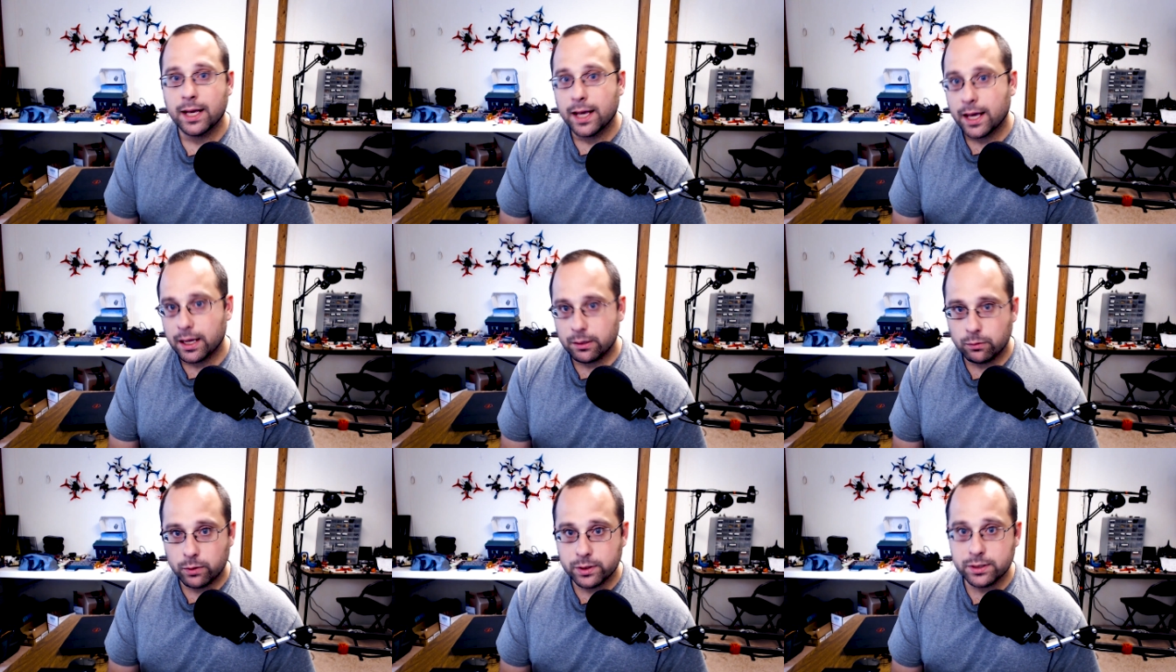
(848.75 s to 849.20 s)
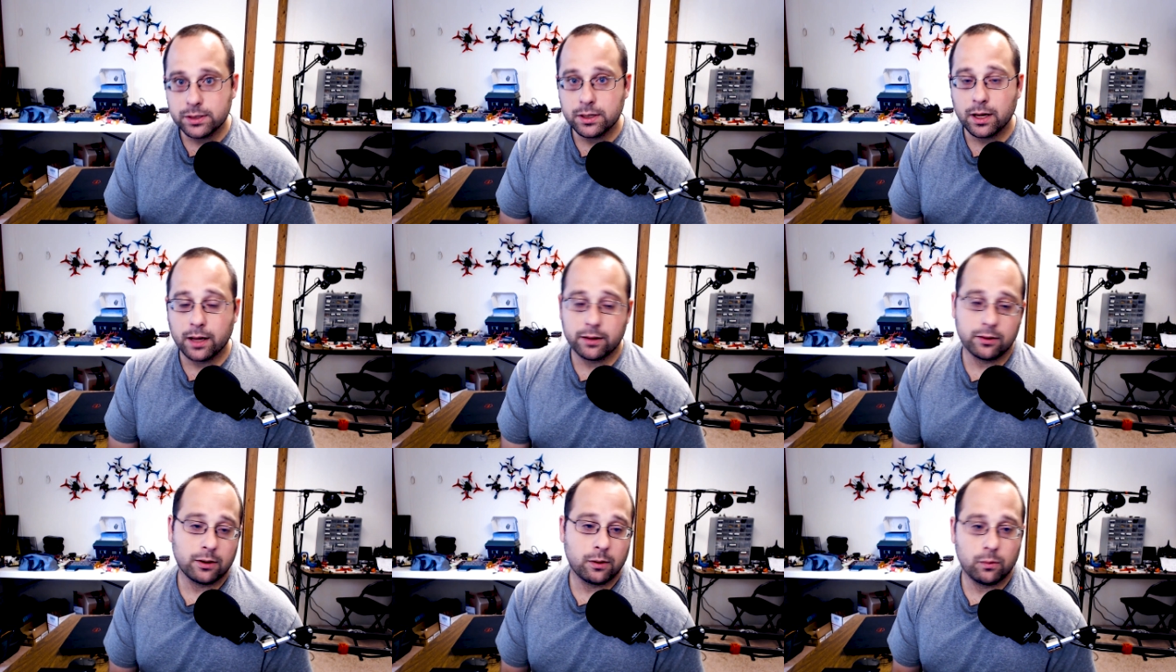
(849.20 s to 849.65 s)
And it wasn't,
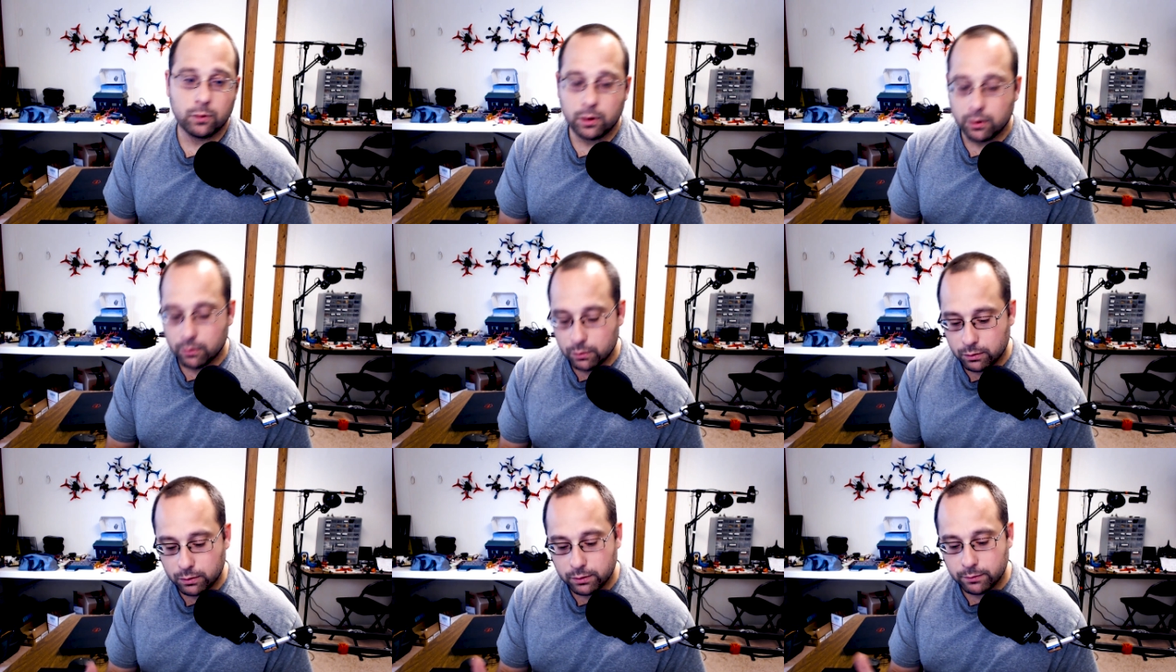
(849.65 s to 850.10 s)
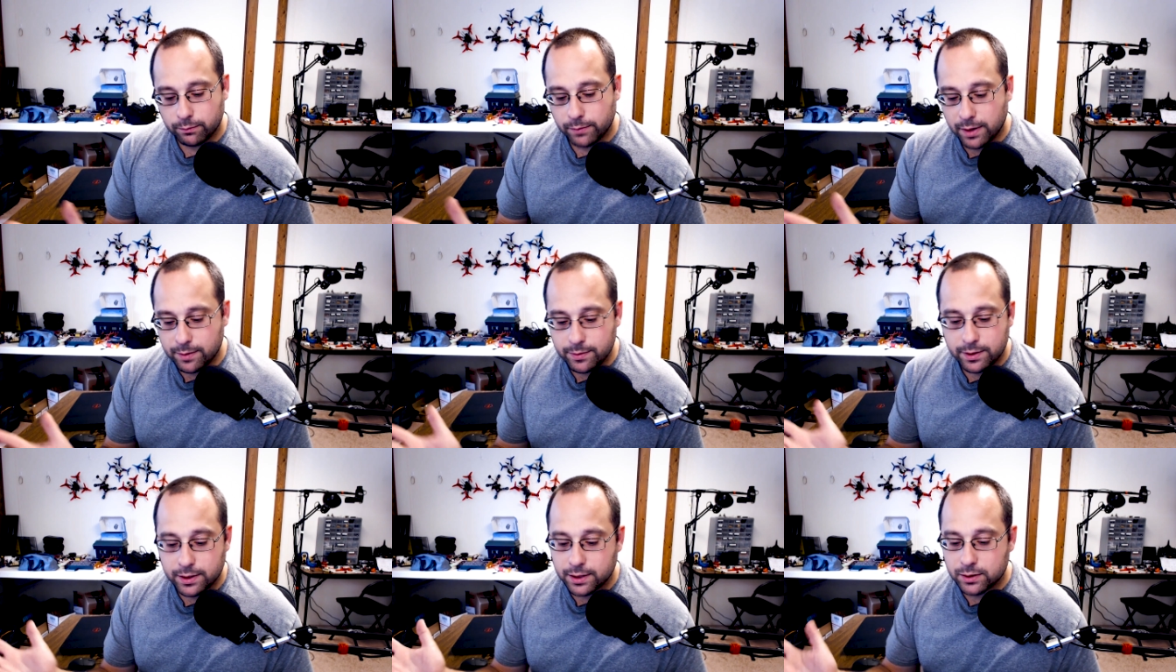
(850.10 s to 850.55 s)
I thought, well,
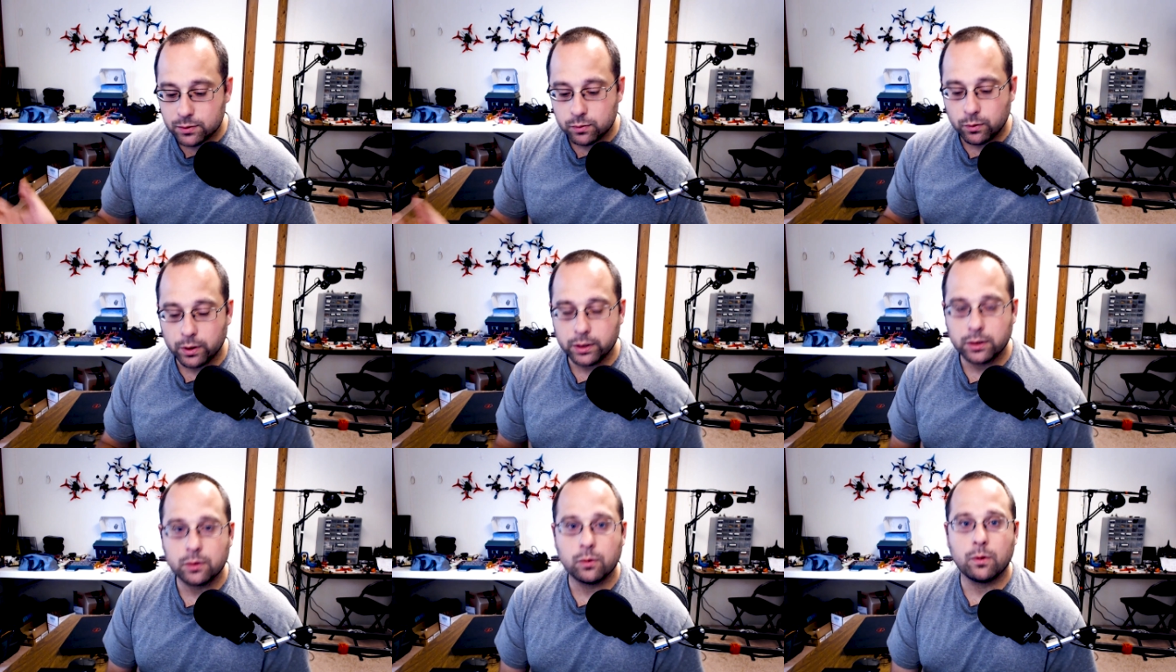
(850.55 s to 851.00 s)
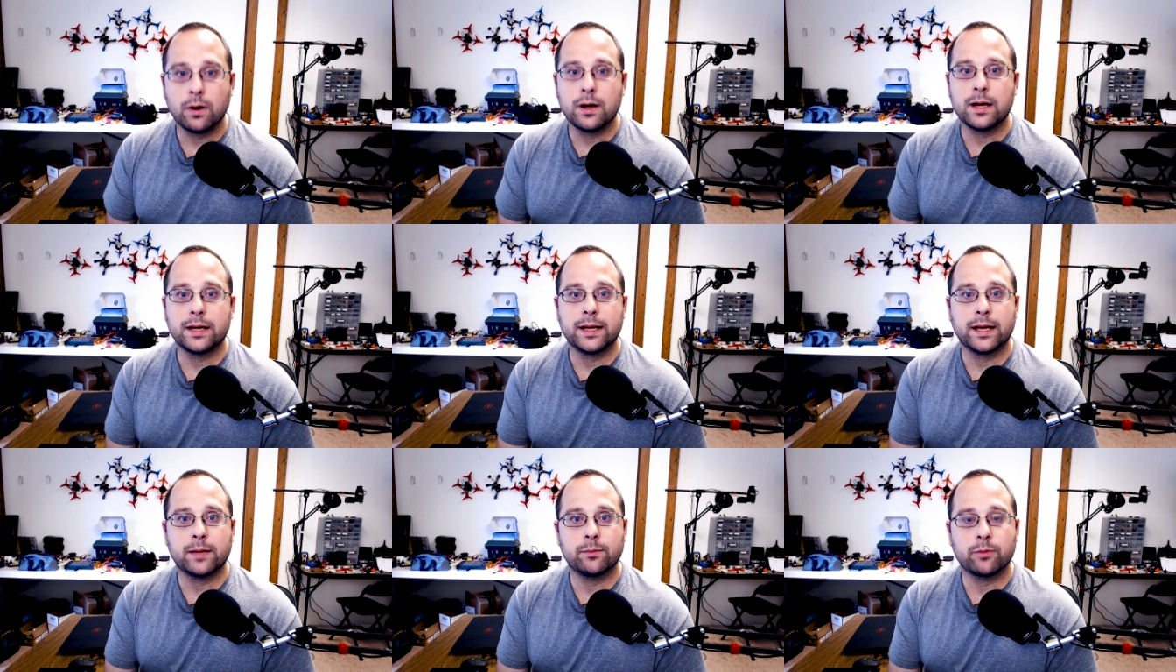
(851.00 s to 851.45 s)
maybe this one
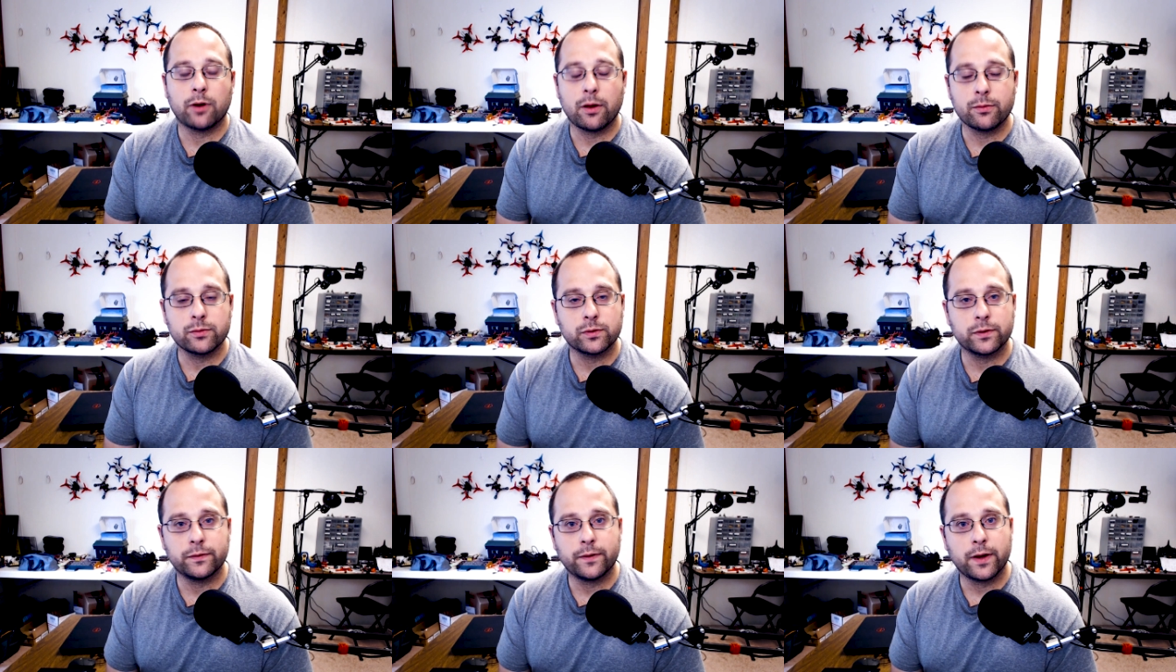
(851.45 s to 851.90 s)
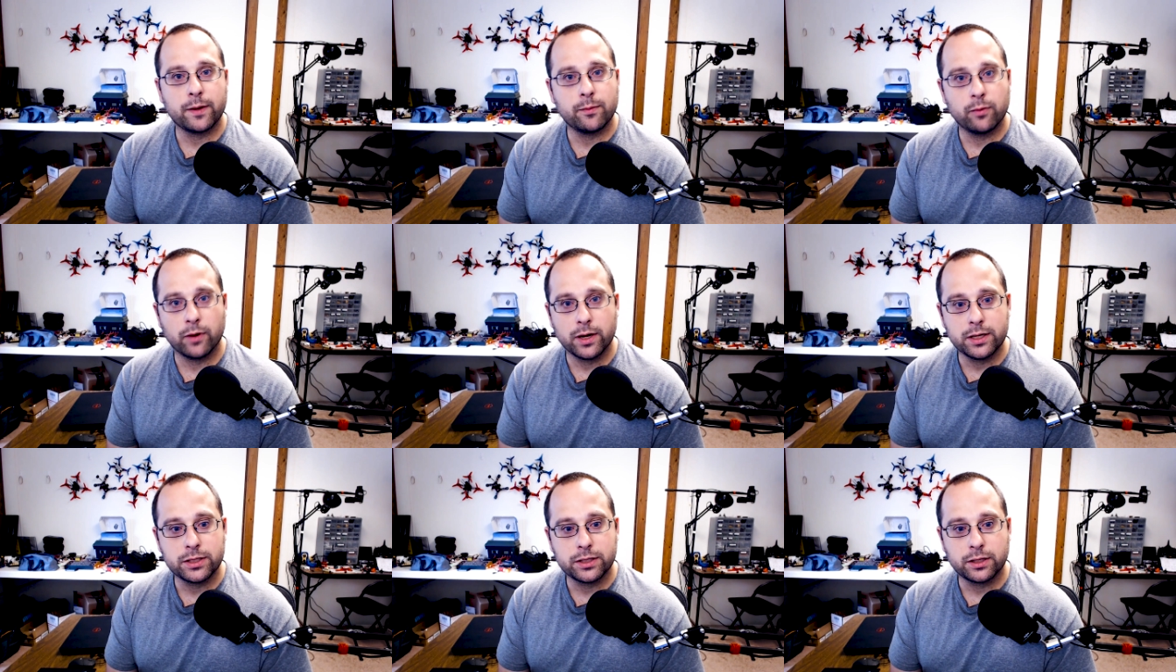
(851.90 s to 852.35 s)
quad had problems with
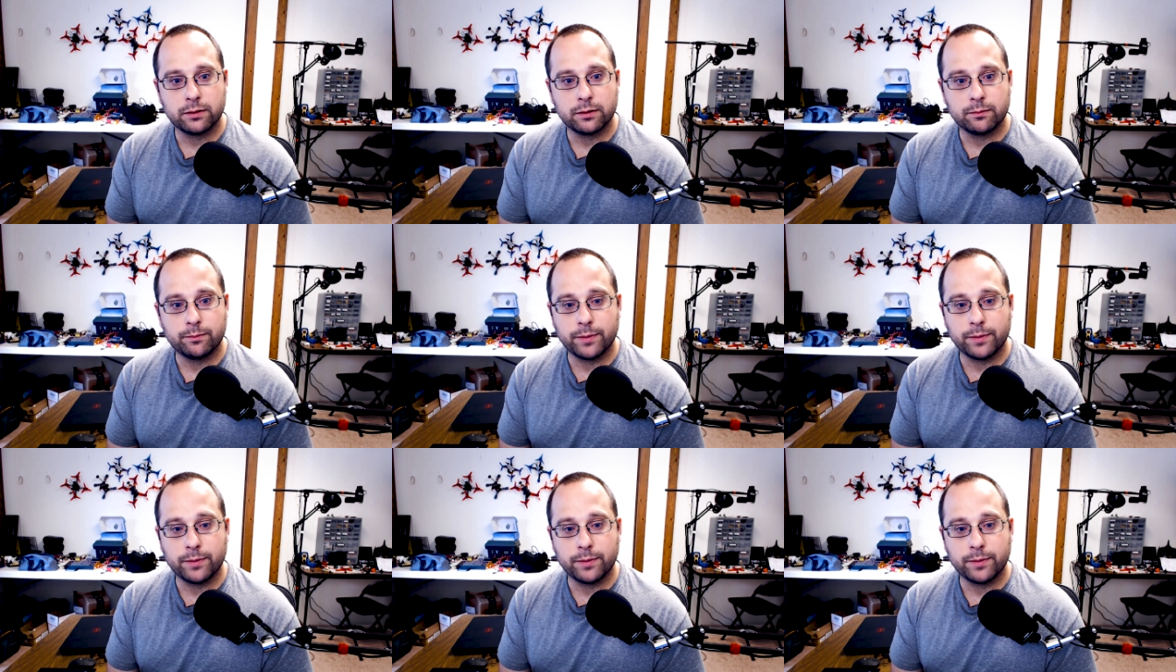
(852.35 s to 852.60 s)
vibration,